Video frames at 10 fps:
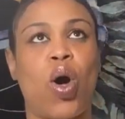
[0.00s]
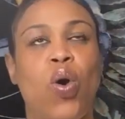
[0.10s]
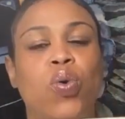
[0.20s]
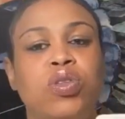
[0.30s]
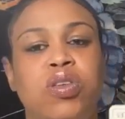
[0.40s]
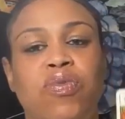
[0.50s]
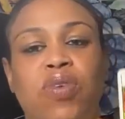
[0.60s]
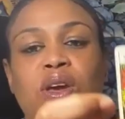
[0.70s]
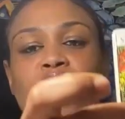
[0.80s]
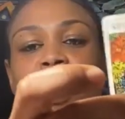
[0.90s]
own to
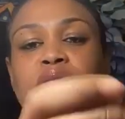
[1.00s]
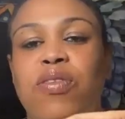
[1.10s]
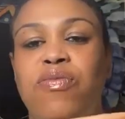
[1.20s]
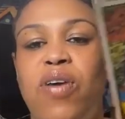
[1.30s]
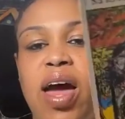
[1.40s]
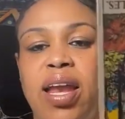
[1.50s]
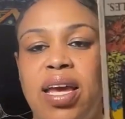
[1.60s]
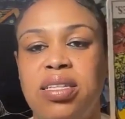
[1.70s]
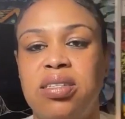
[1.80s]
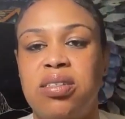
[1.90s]
figure out the
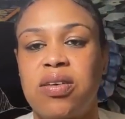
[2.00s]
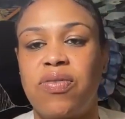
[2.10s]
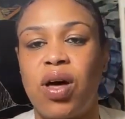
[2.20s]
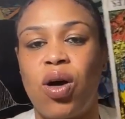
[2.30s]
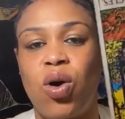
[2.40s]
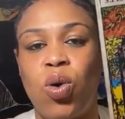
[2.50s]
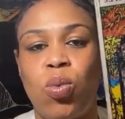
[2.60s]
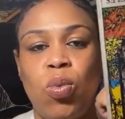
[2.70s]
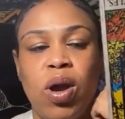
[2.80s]
finances of the home,